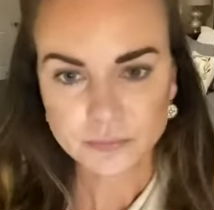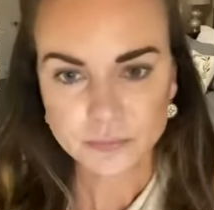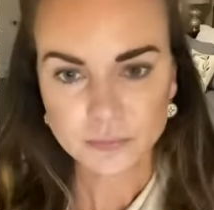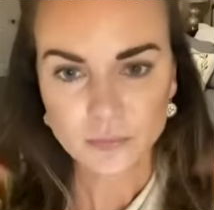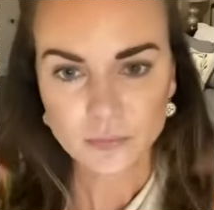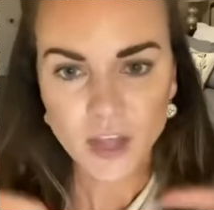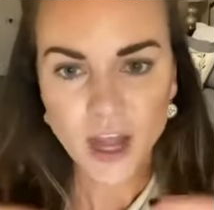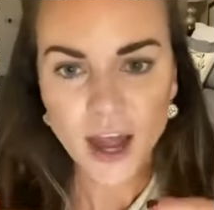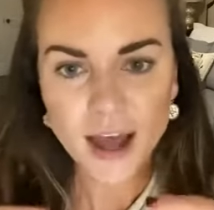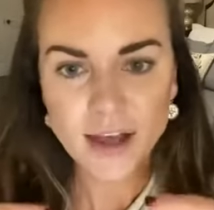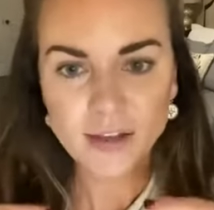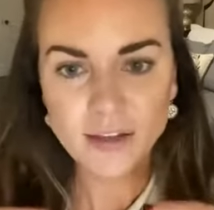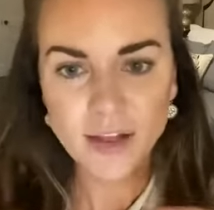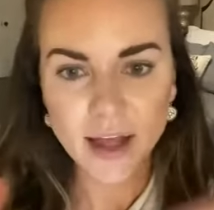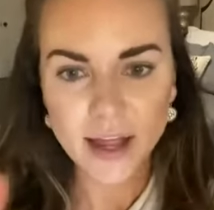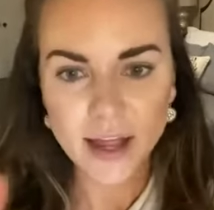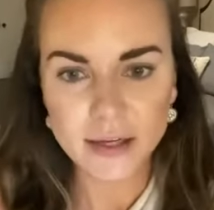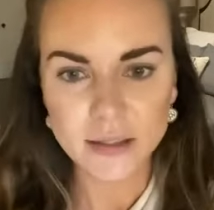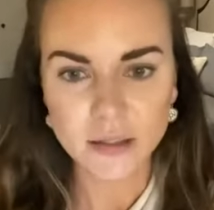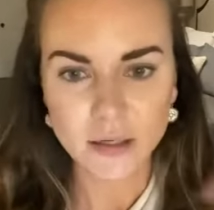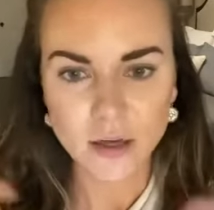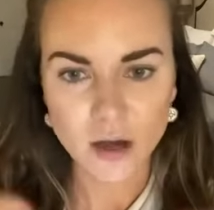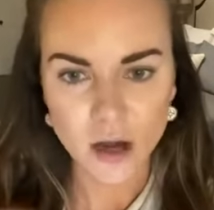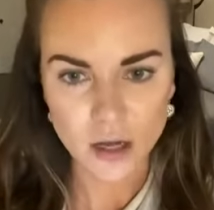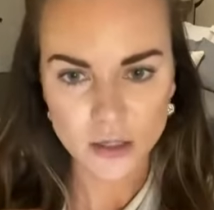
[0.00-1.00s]

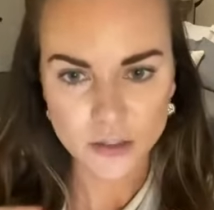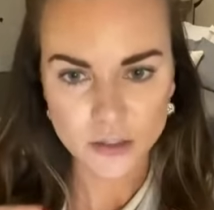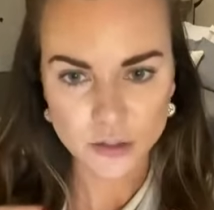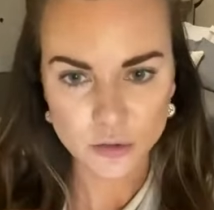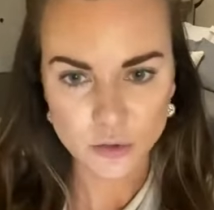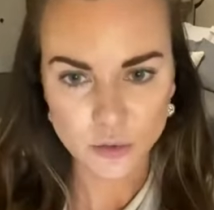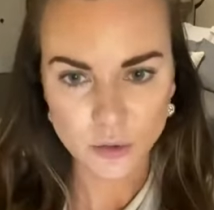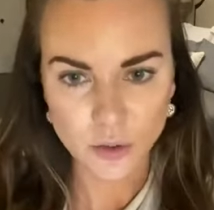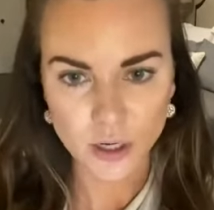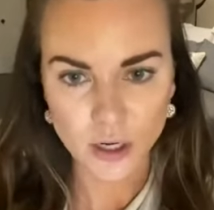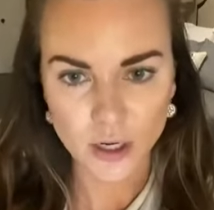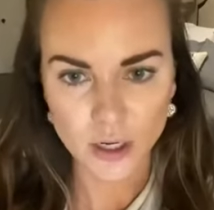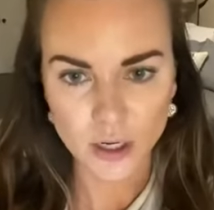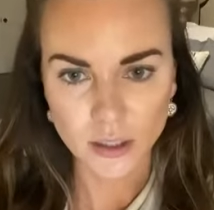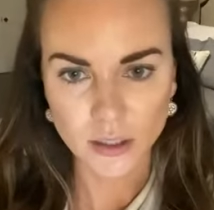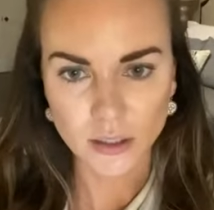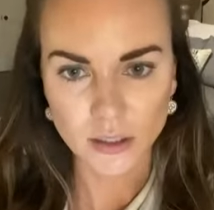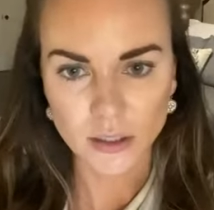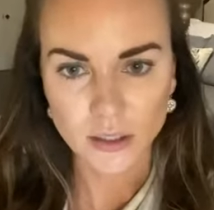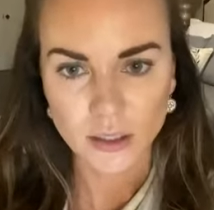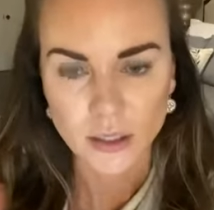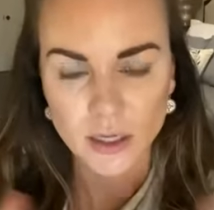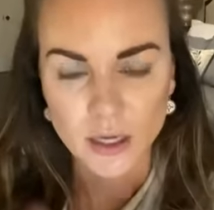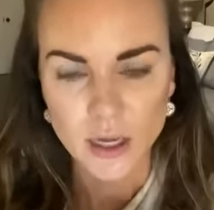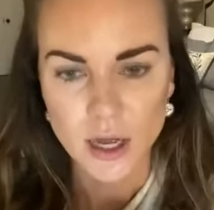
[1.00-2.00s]
highlight, contour.
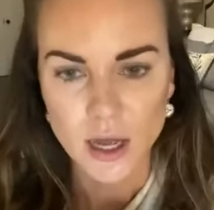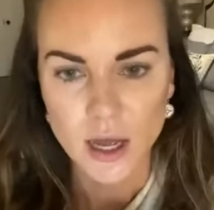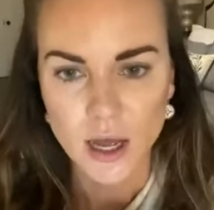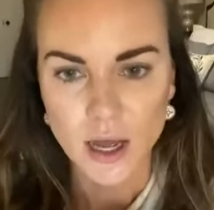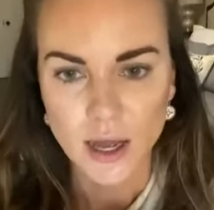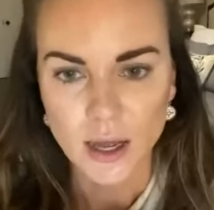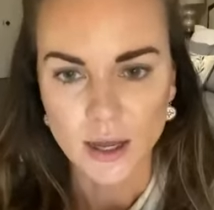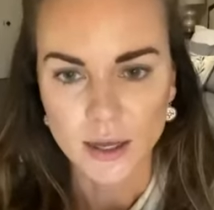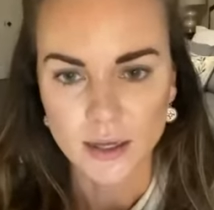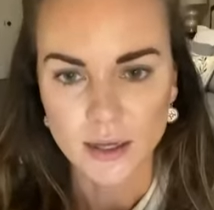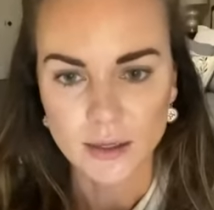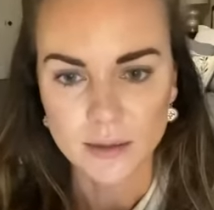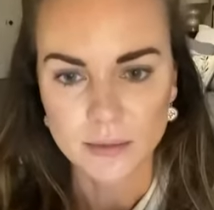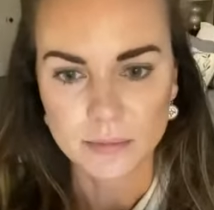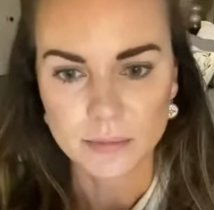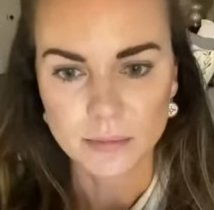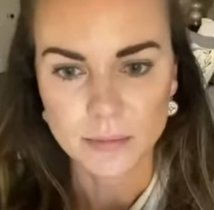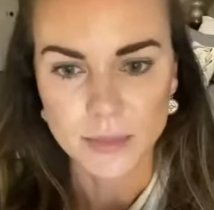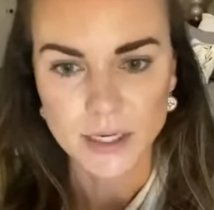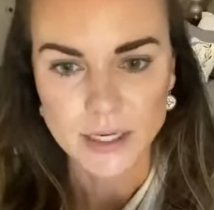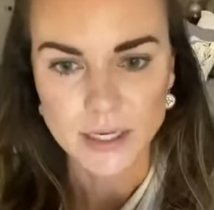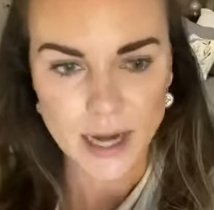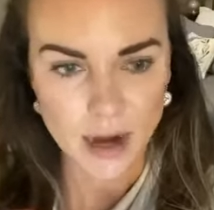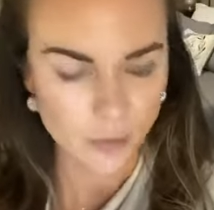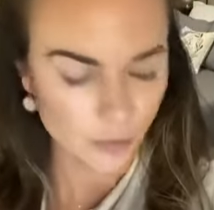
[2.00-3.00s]

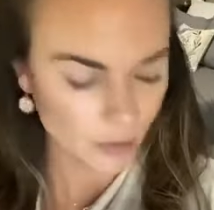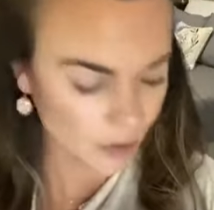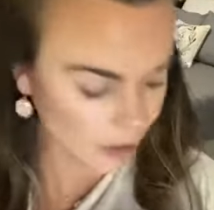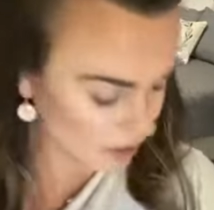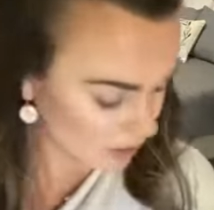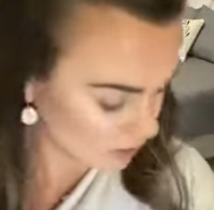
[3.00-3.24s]
Now we're gonna